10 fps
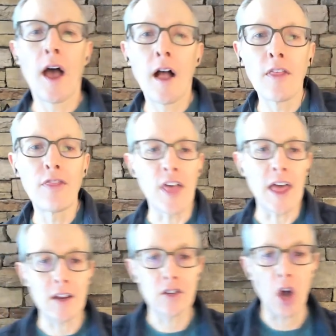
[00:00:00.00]
Then
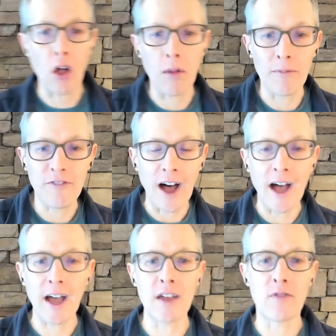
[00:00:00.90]
in column
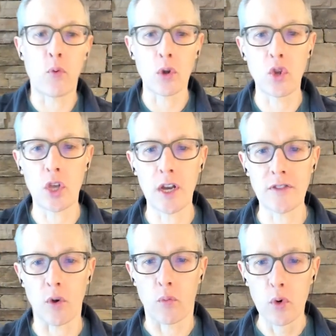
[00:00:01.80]
5, we're looking at
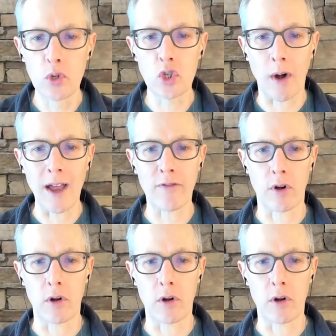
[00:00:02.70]
the root driver,